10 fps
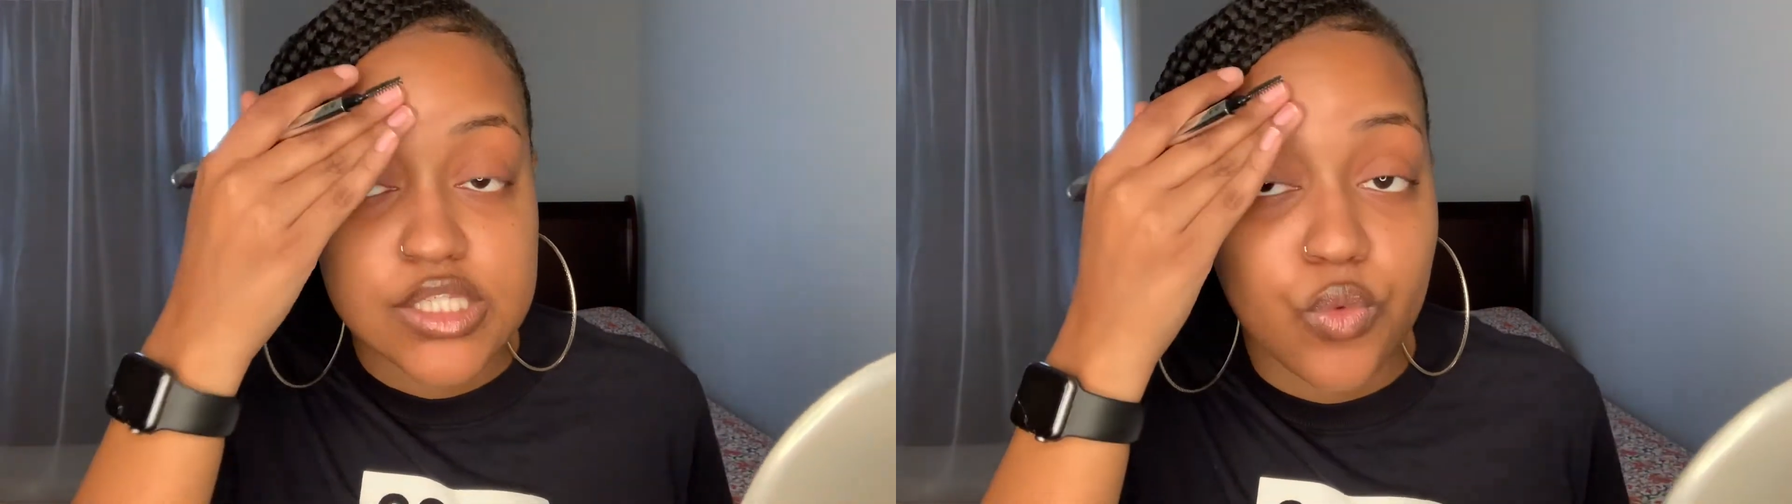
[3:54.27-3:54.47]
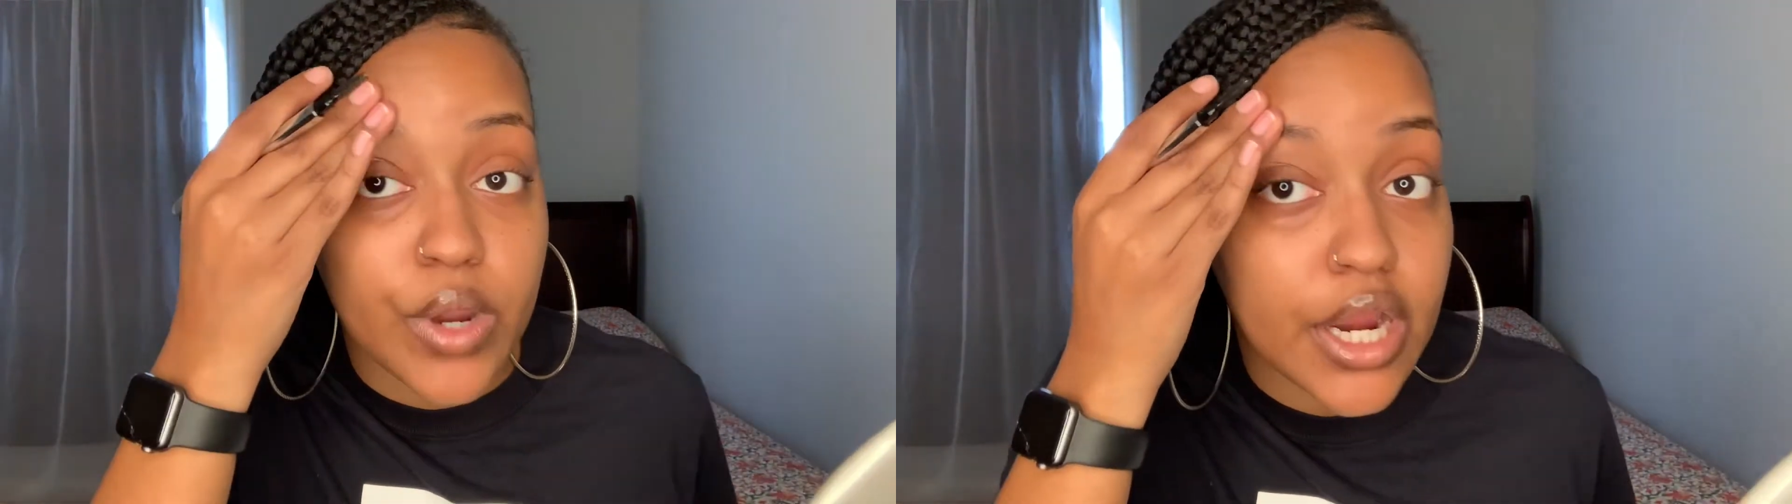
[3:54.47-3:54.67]

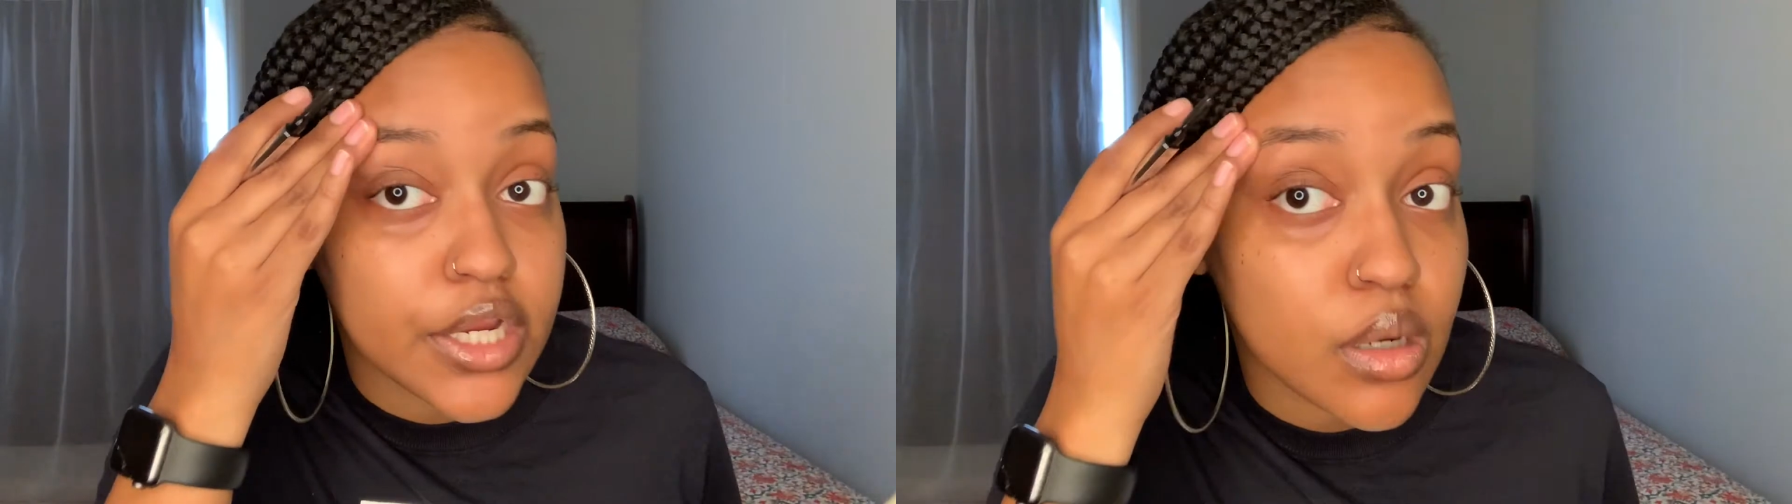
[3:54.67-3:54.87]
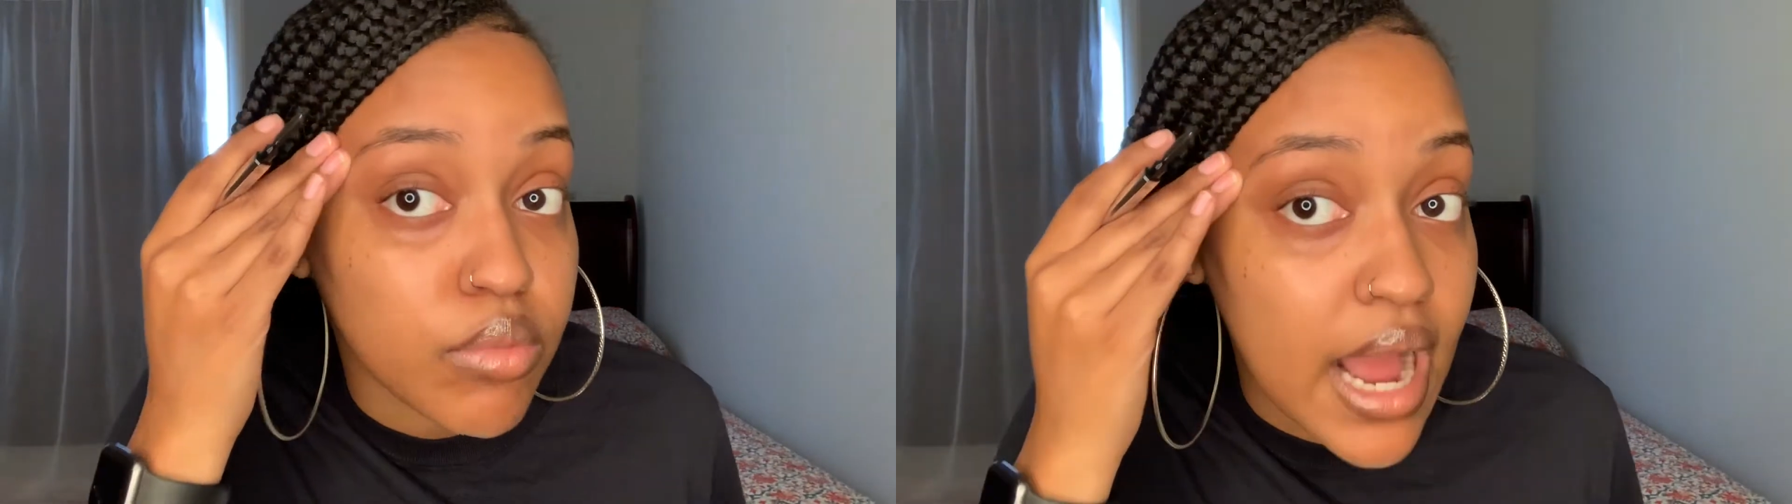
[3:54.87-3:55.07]
where
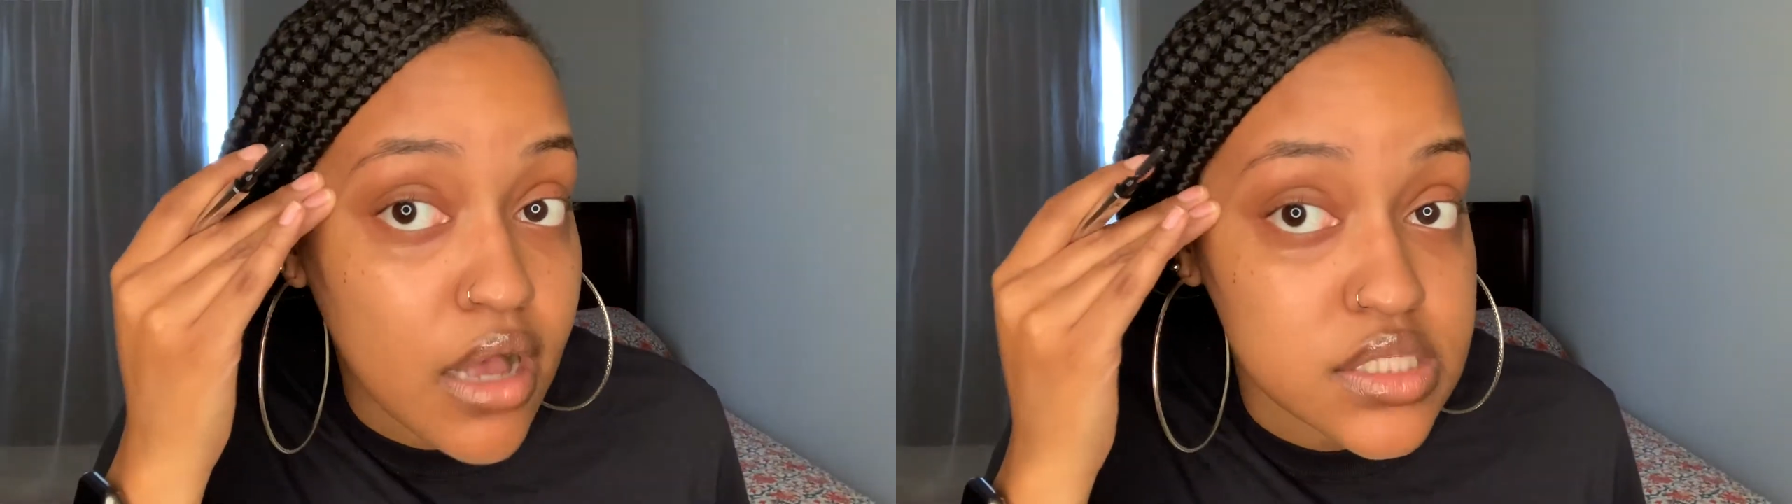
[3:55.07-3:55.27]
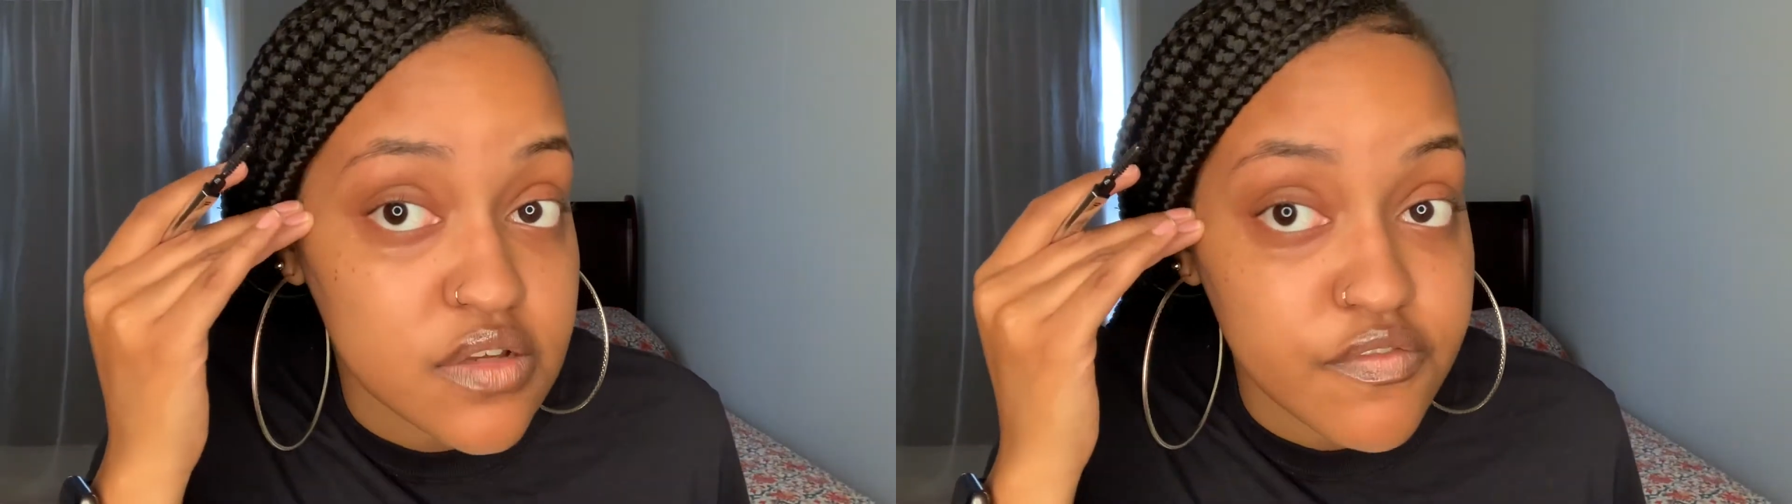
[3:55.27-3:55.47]
your brows
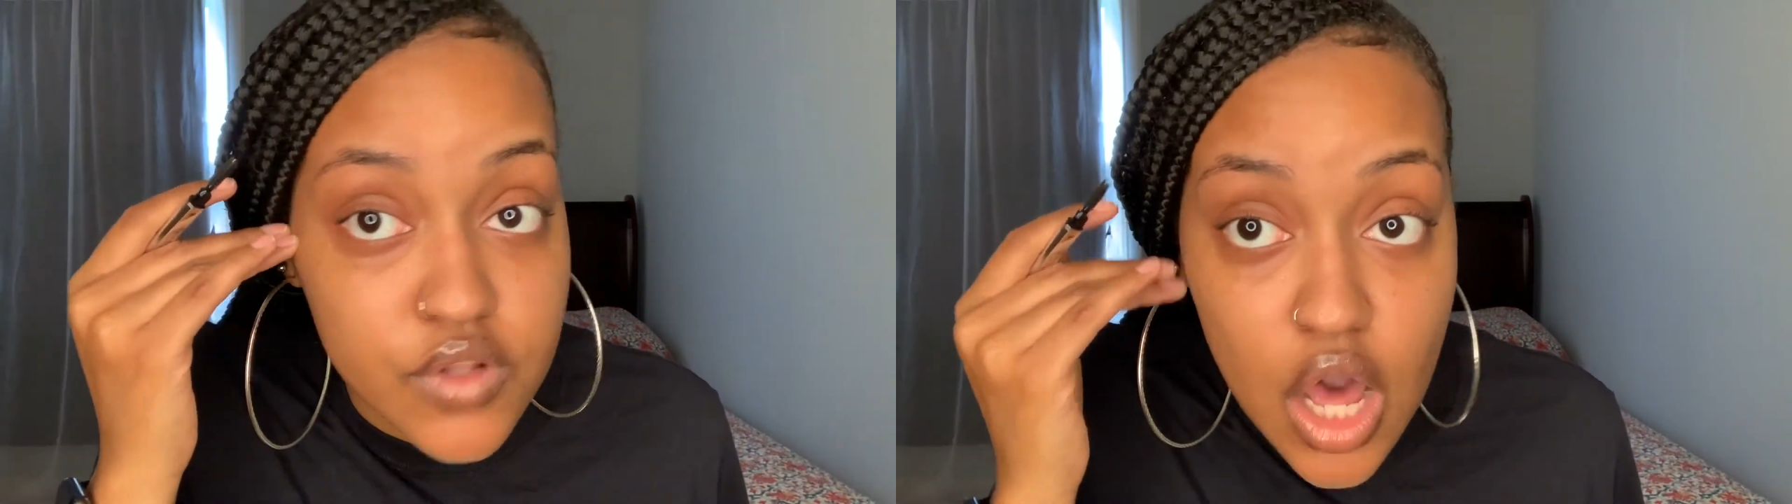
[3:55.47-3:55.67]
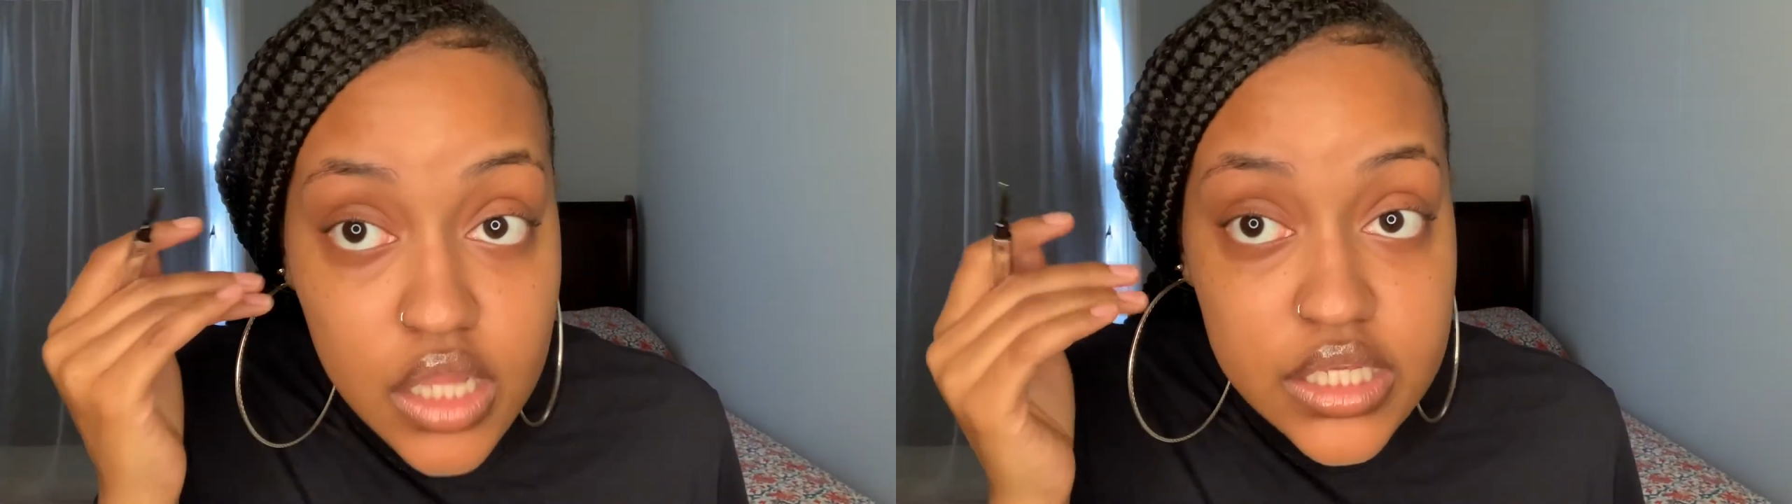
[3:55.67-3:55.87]
look
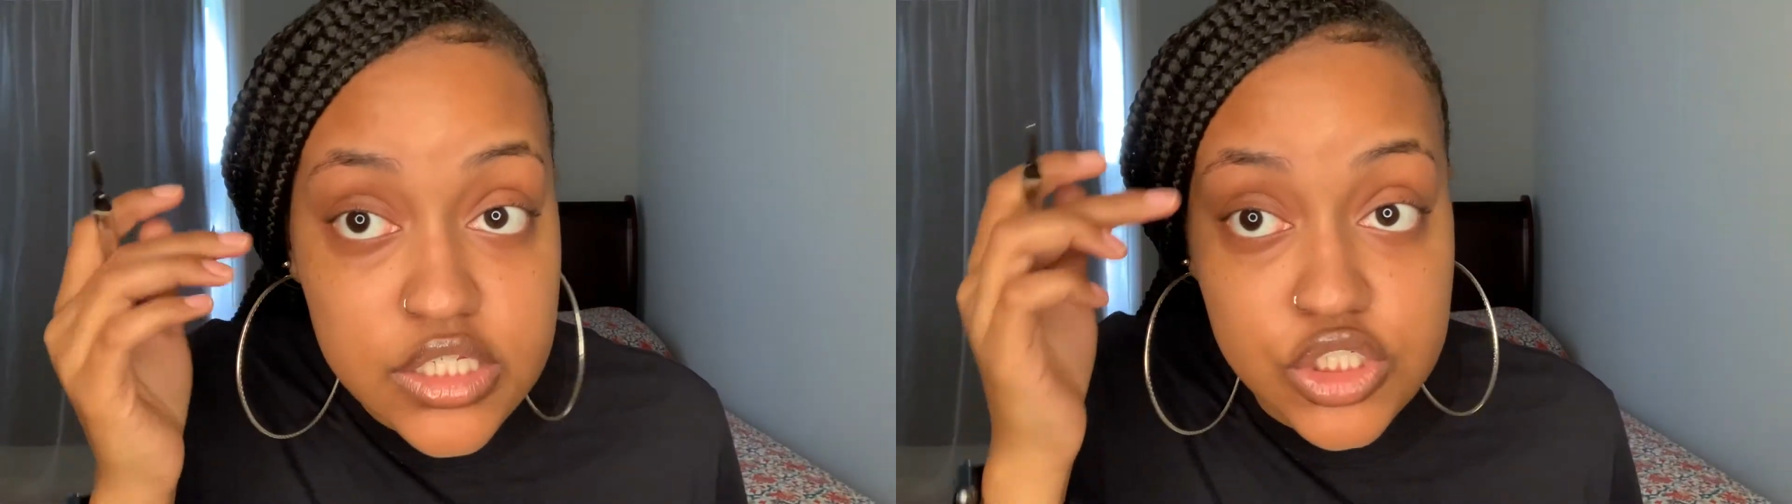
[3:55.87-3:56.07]
flawless.